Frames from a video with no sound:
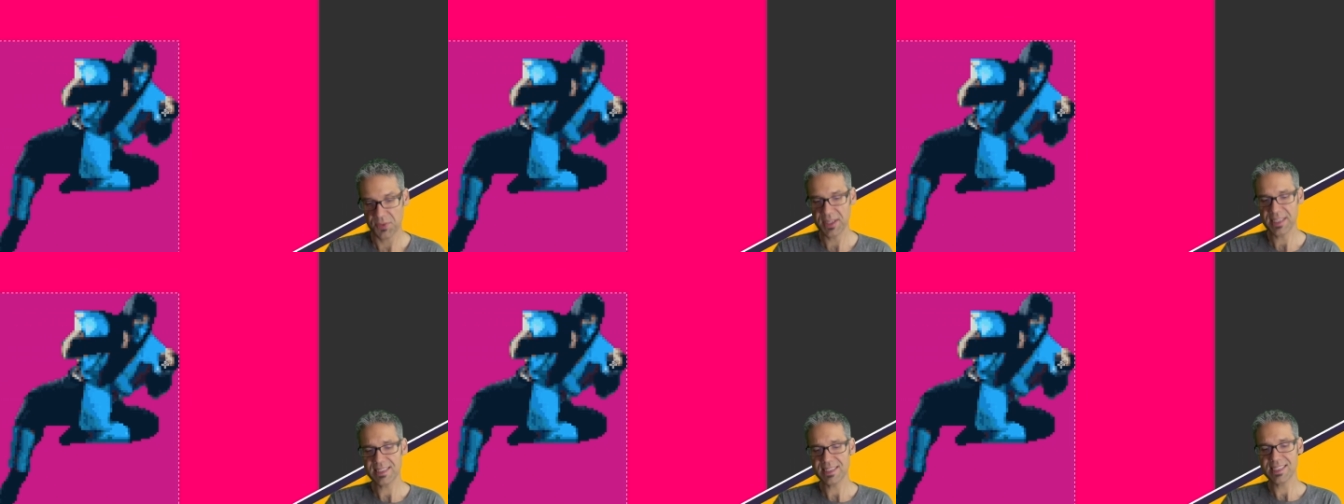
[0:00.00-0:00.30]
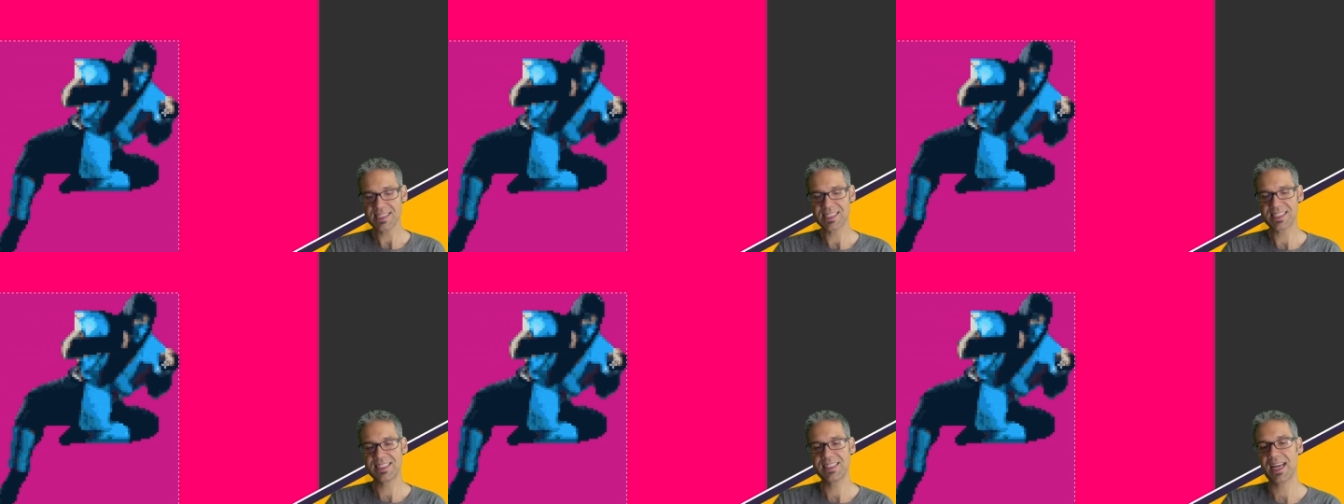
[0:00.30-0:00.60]
this
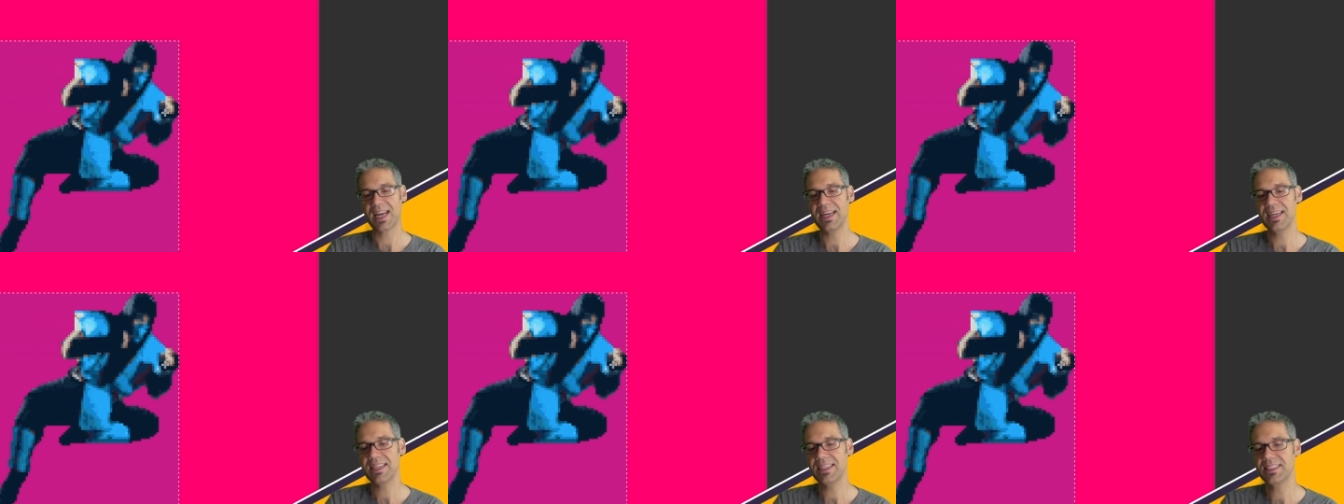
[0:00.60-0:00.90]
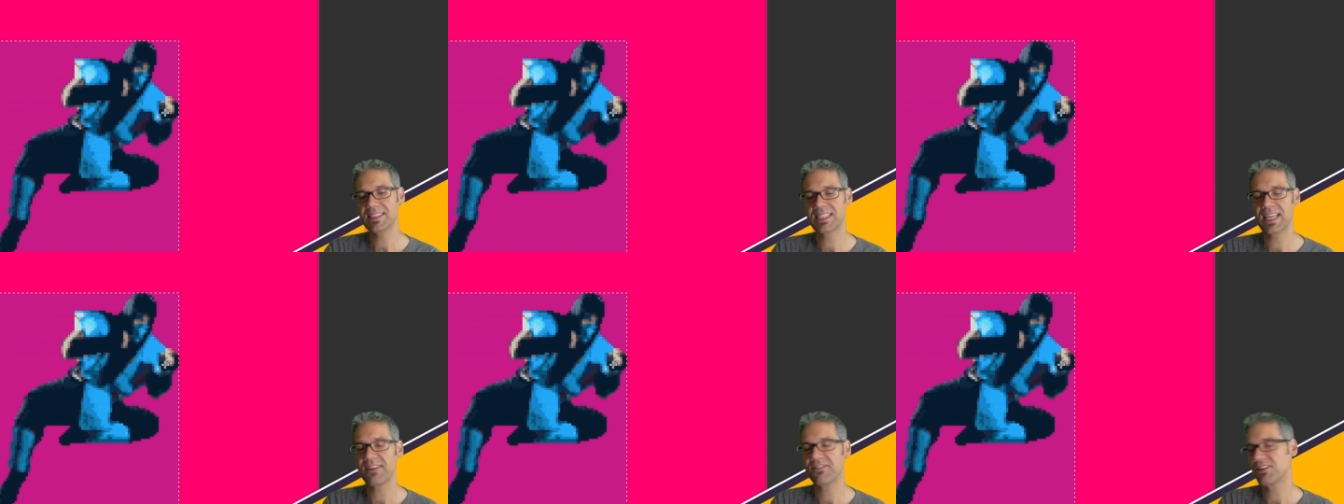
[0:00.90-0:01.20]
is
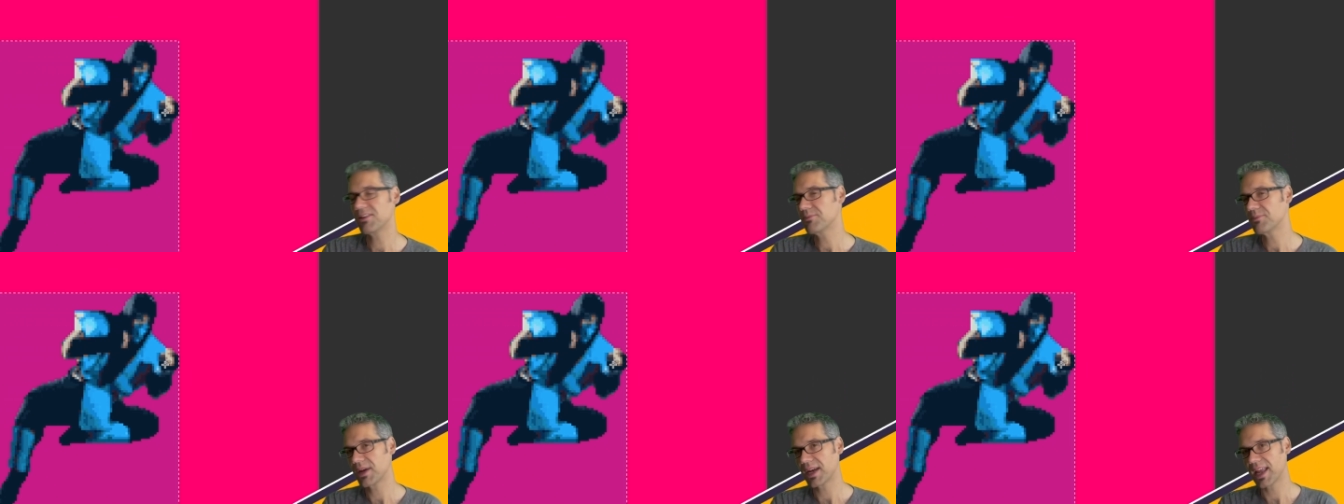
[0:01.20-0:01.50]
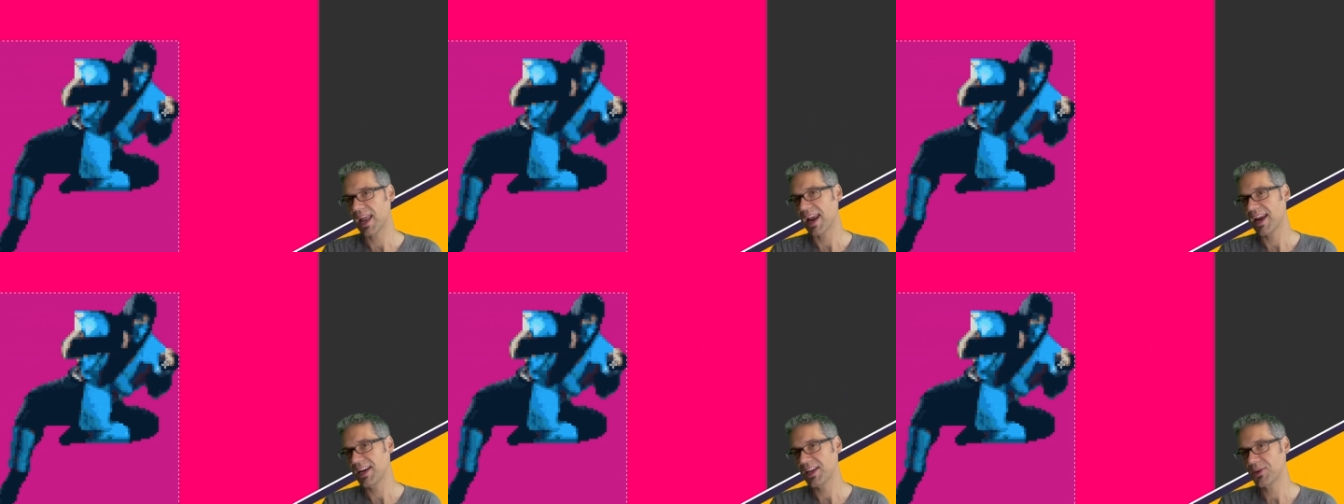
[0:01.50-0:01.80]
97
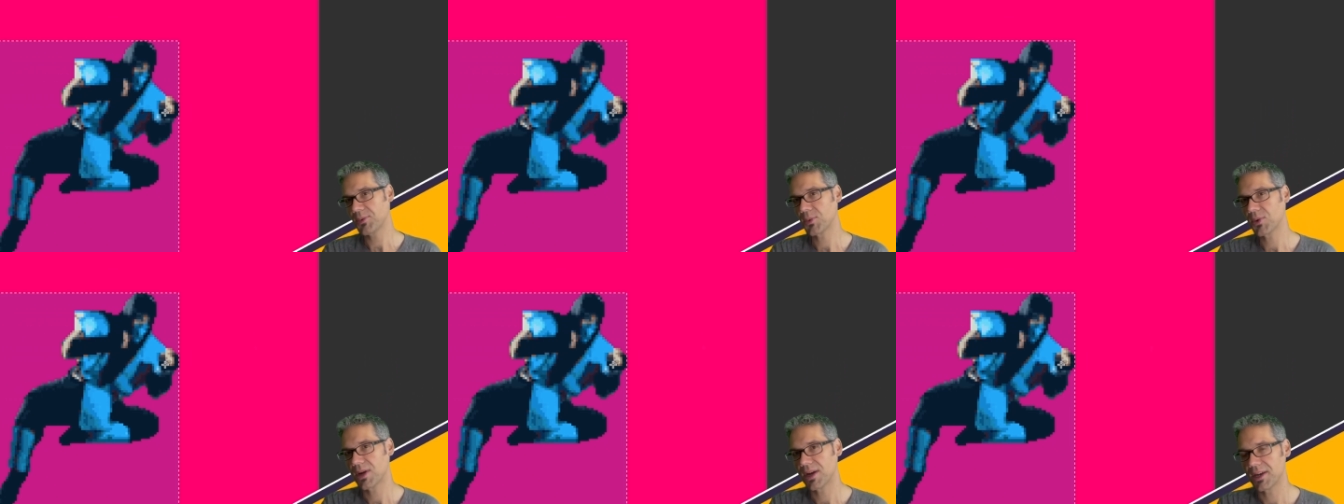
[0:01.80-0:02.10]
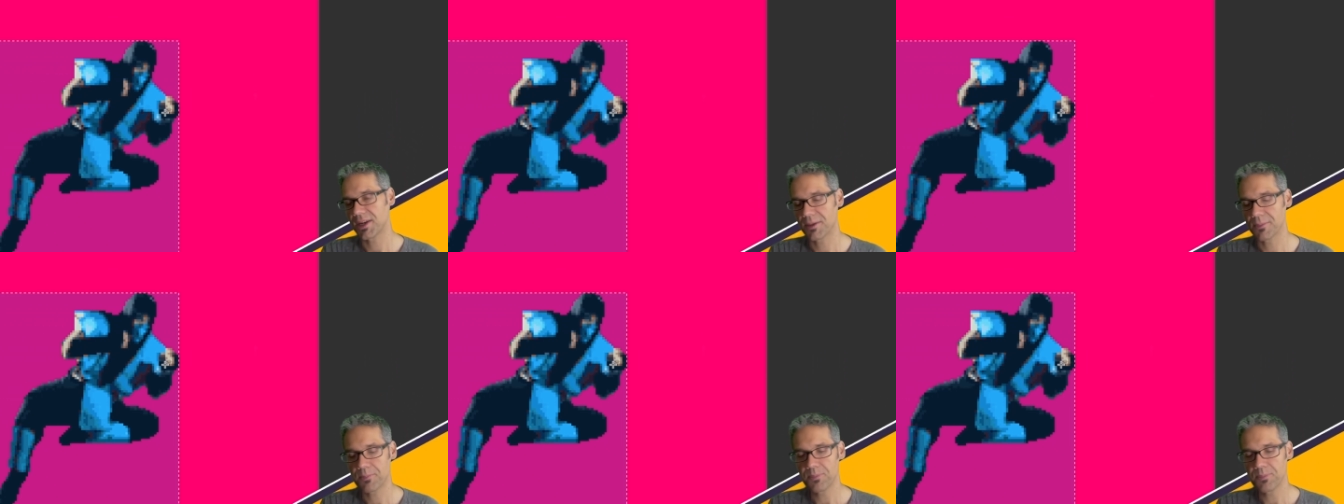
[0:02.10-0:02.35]
by 81.